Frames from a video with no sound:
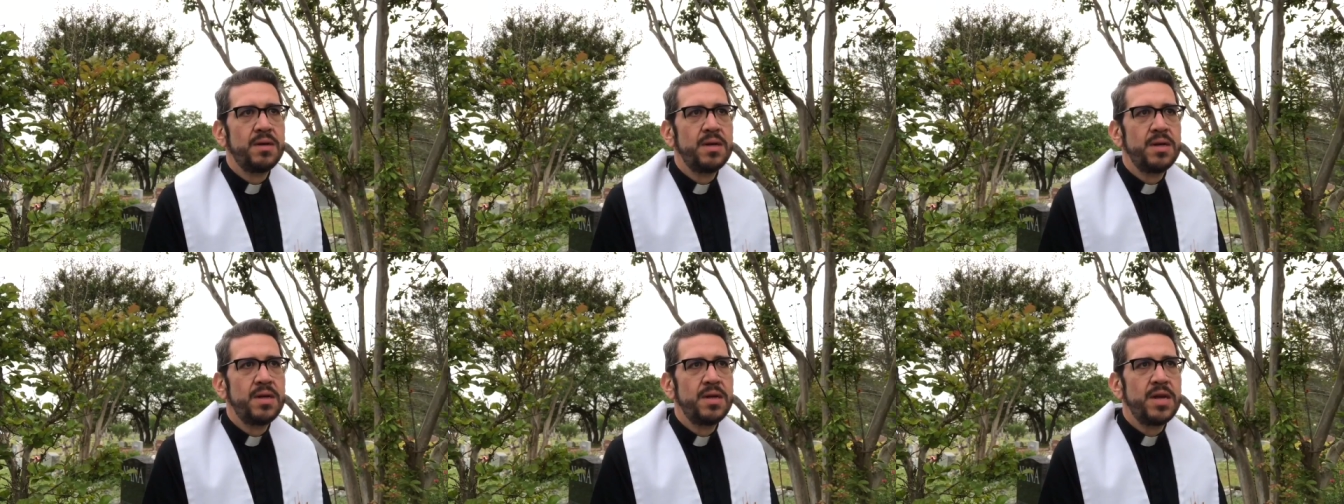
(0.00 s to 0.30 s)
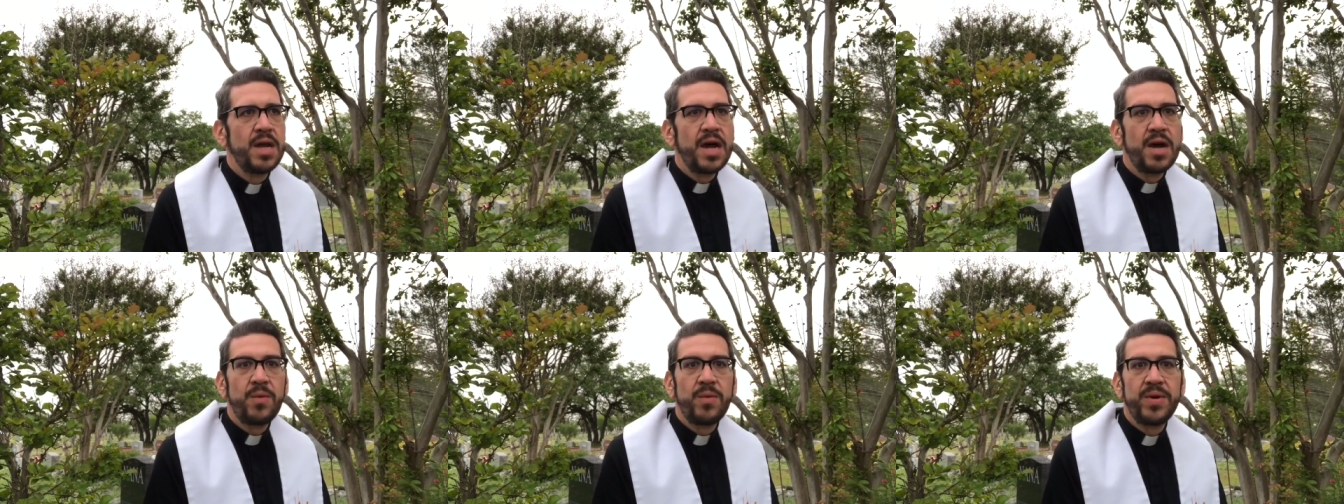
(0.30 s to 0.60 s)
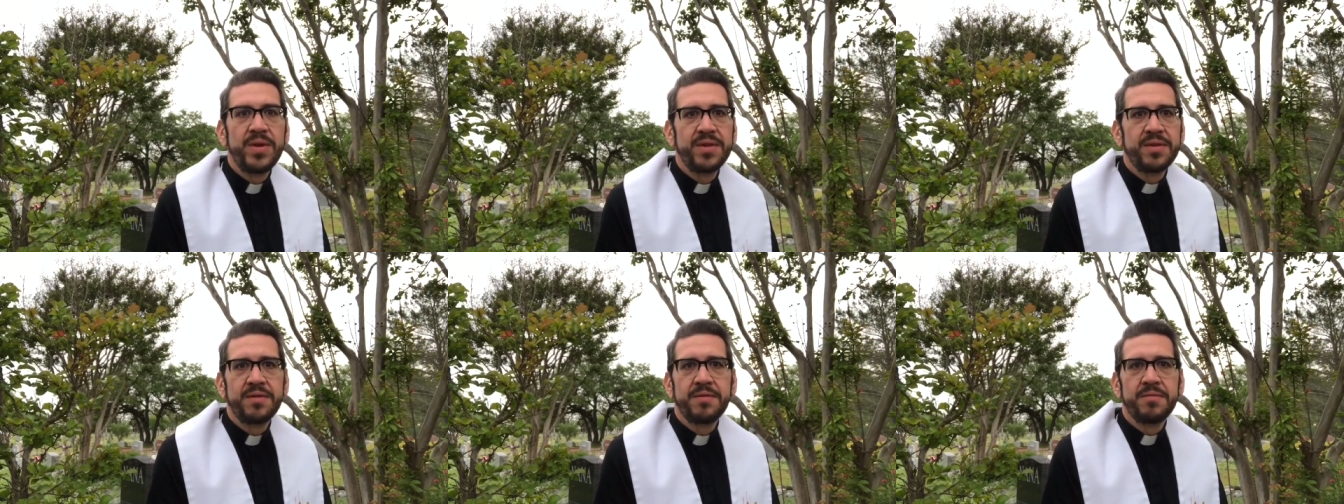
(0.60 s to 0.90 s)
Not
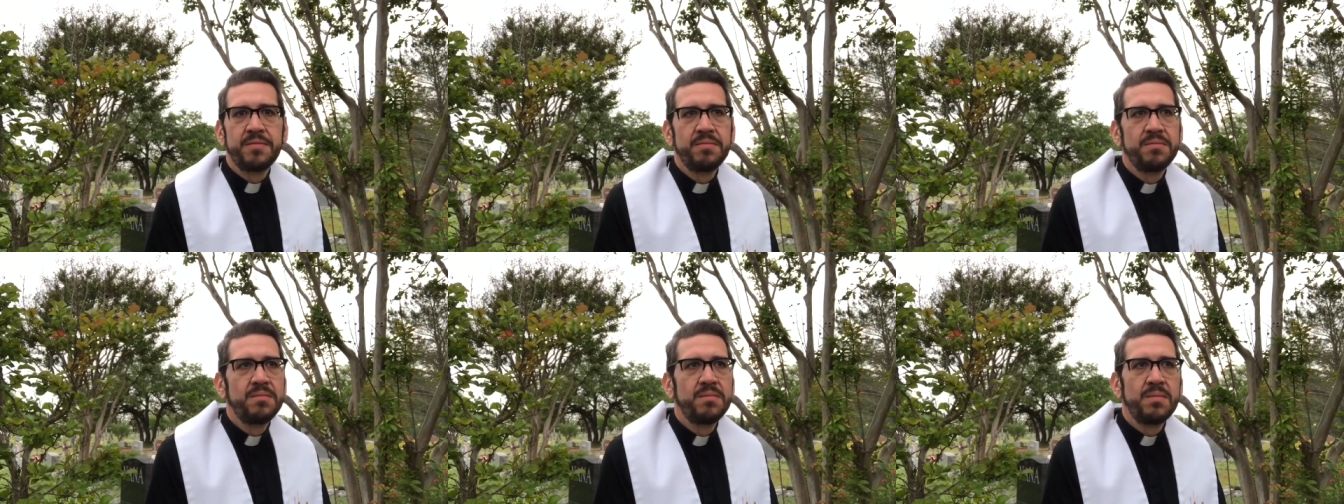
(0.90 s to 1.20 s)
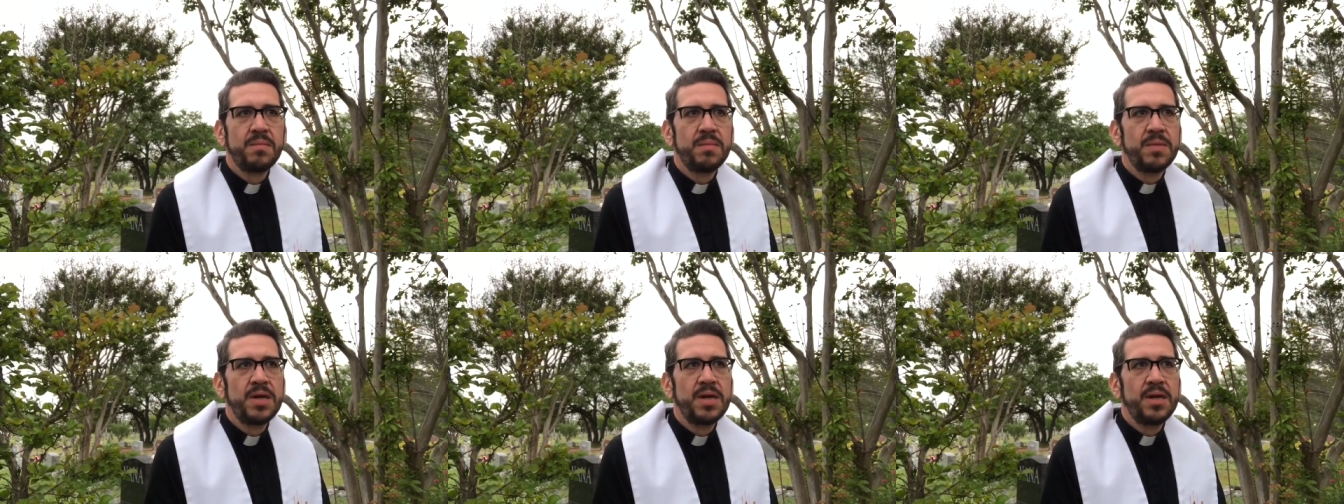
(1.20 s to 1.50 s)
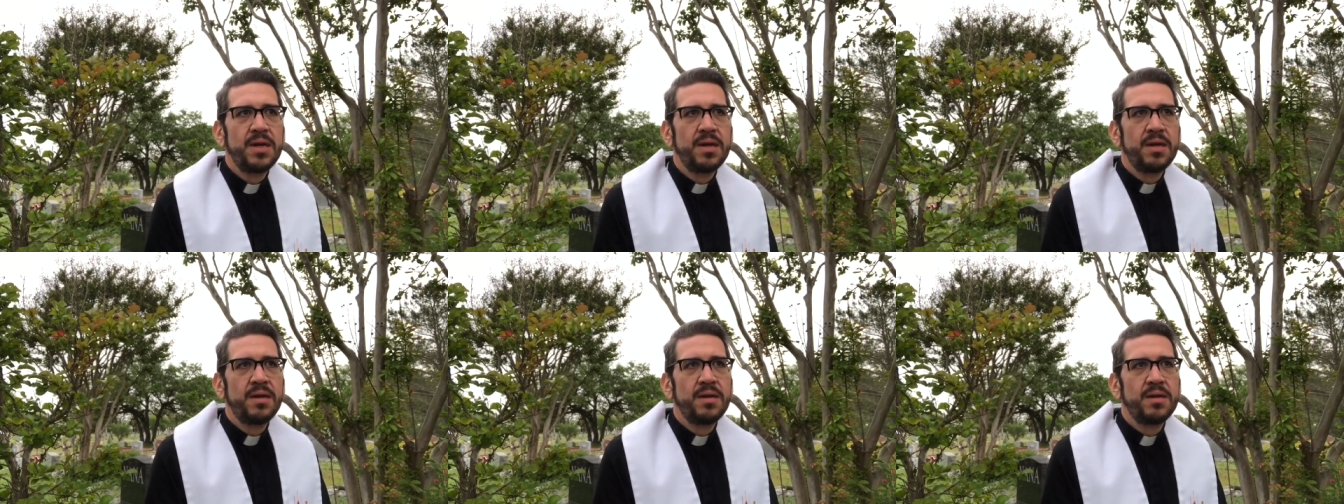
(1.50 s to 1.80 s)
with
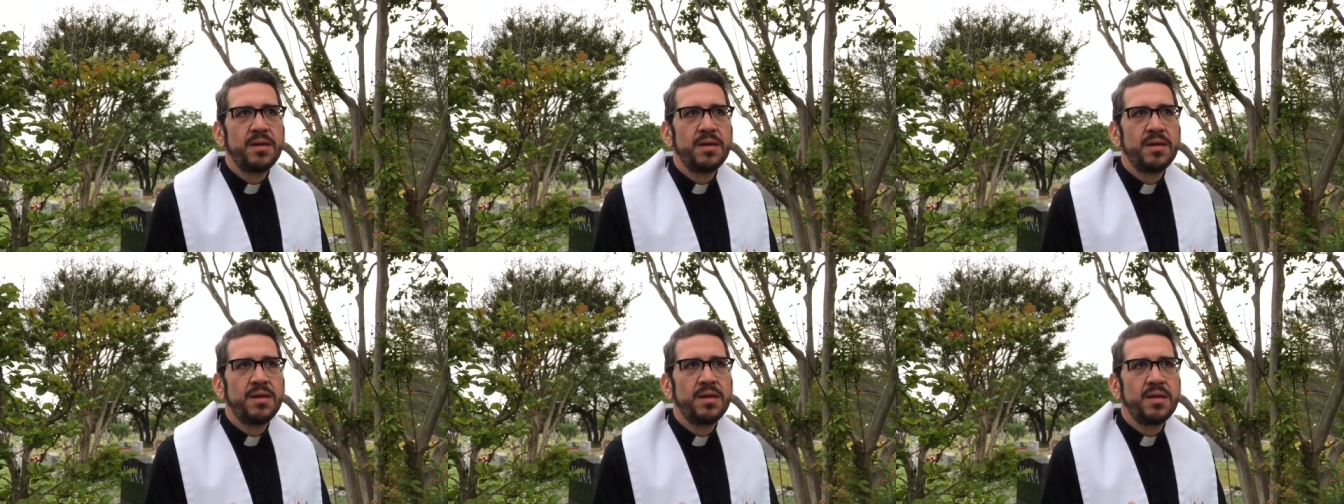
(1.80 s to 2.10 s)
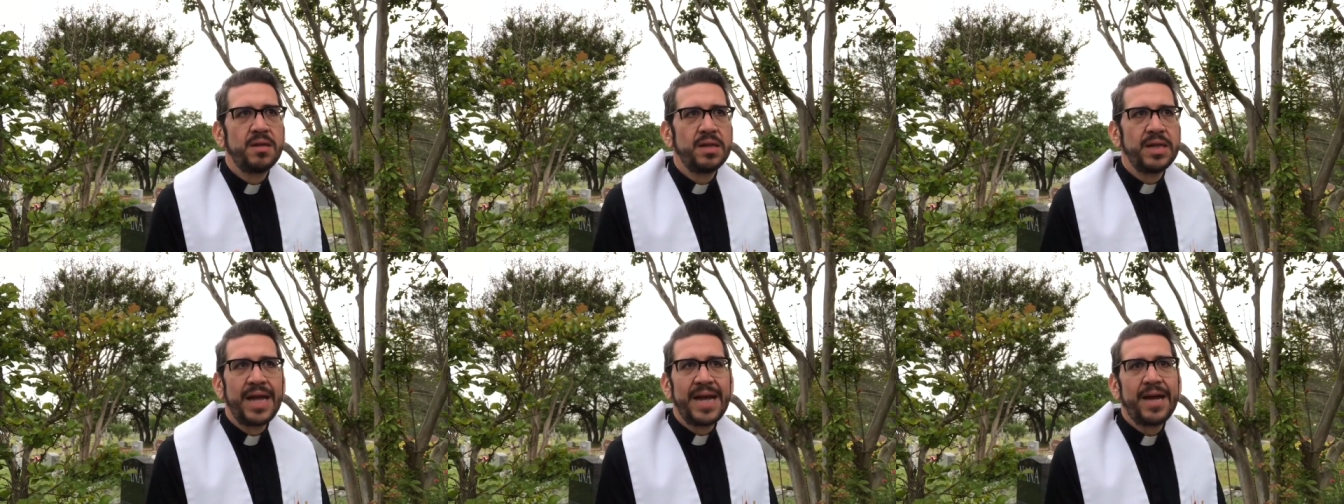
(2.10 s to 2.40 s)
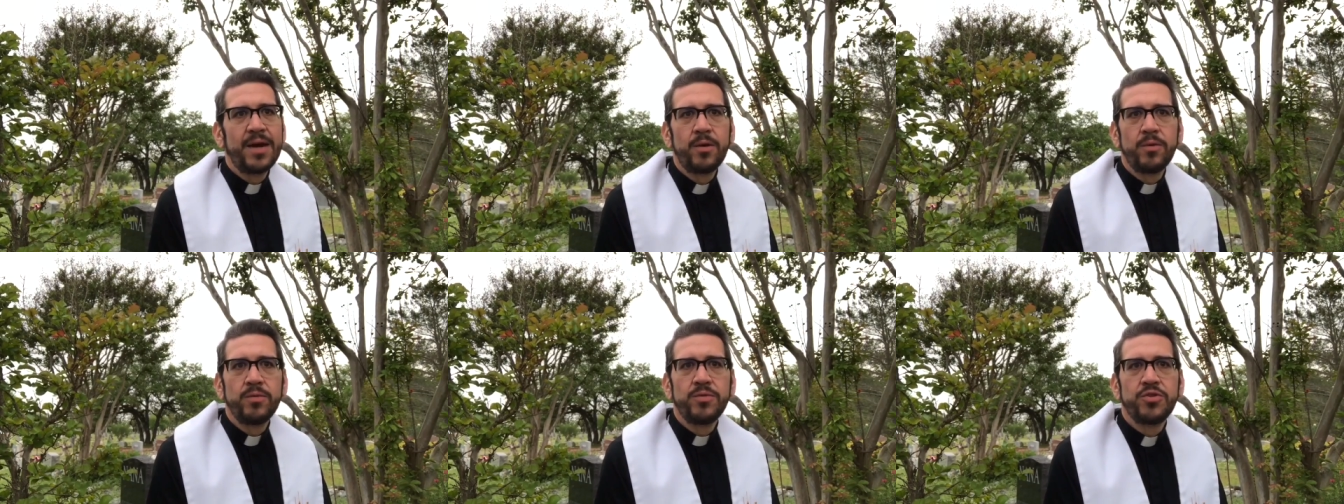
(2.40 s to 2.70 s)

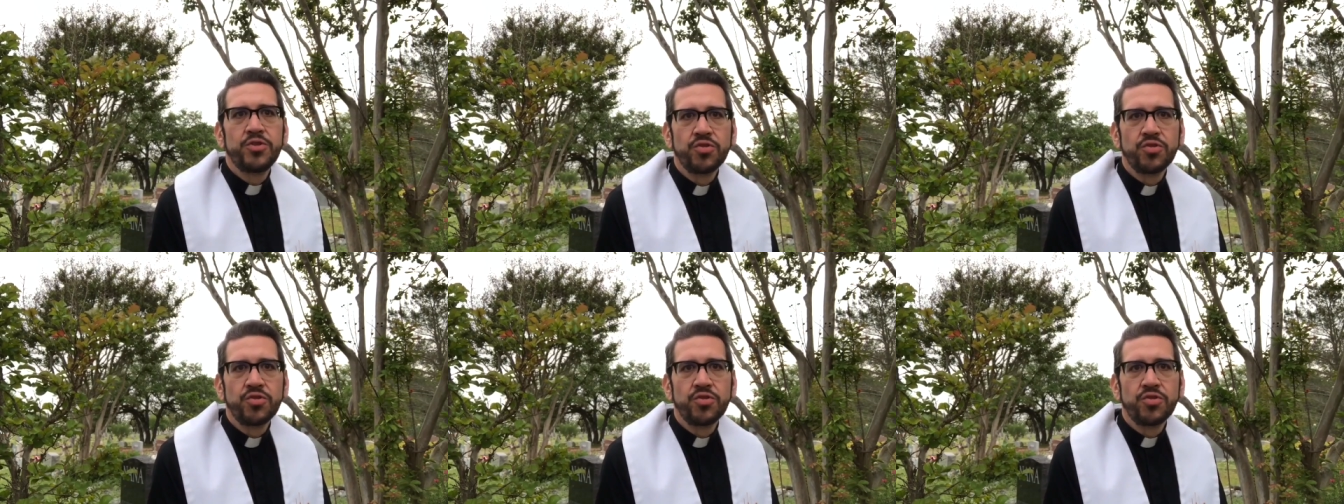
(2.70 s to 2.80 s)
loud